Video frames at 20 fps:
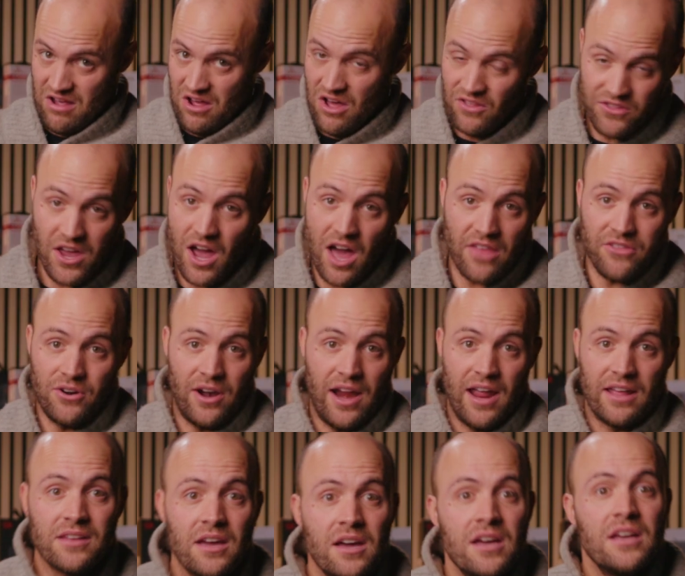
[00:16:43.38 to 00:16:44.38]
On the other
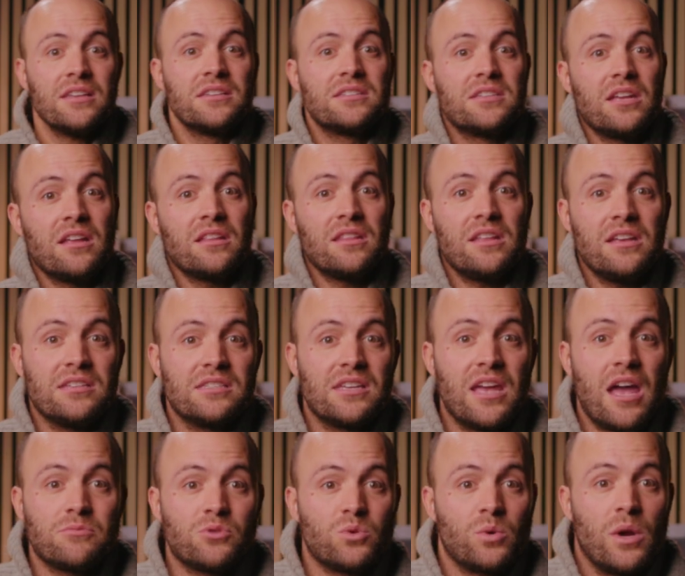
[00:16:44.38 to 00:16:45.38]
hand, seeing these
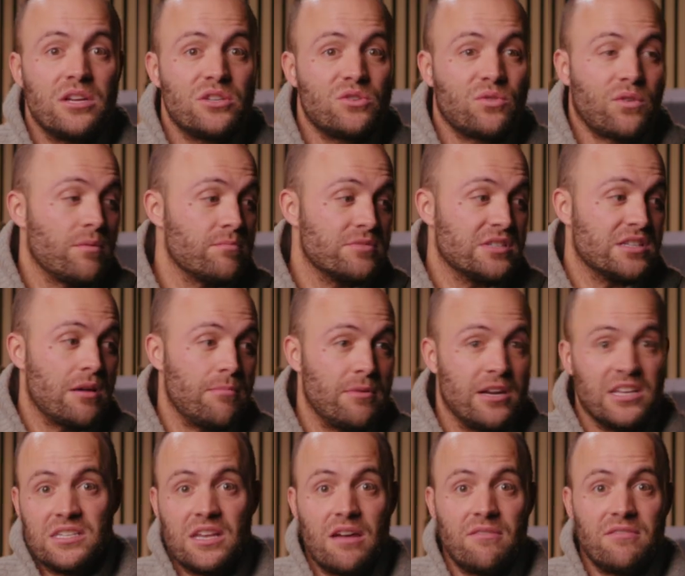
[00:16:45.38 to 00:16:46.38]
games range from
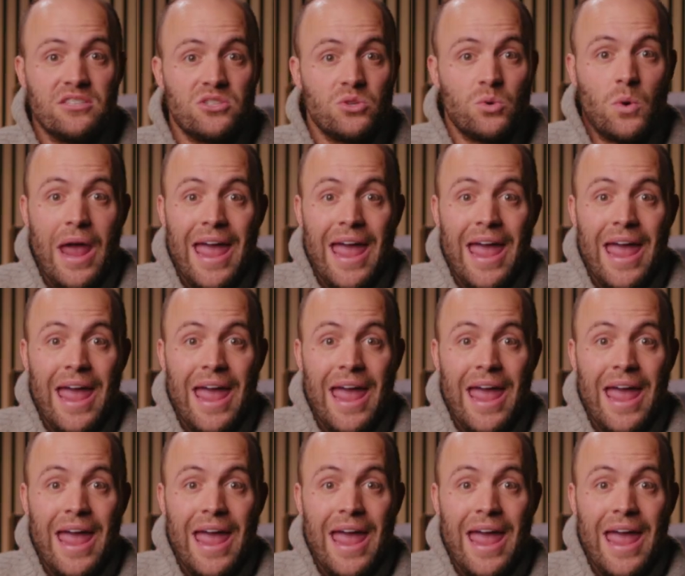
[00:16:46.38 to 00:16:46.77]
77 to